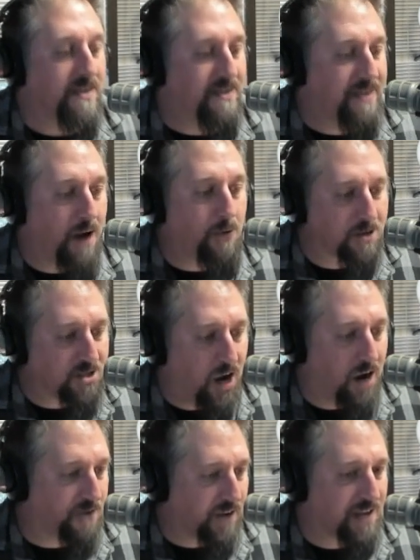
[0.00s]
They were
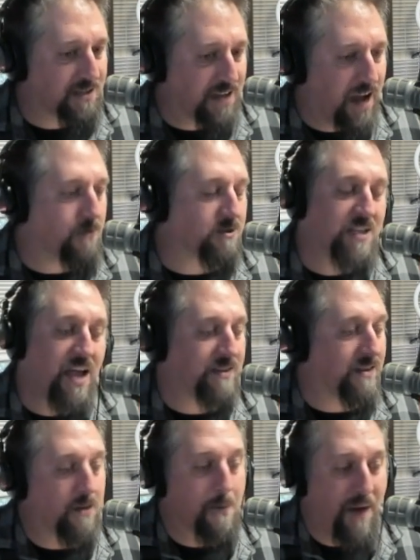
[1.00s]
tough against Iowa
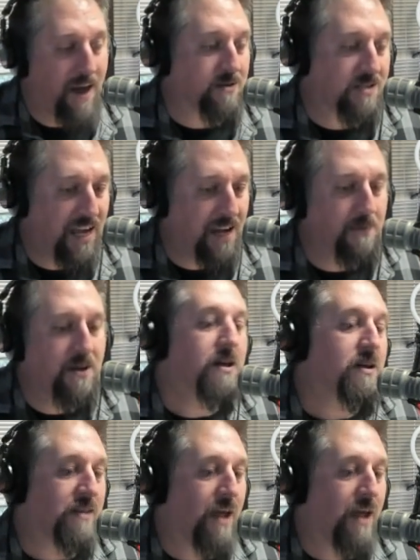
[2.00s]
State. They're the better team.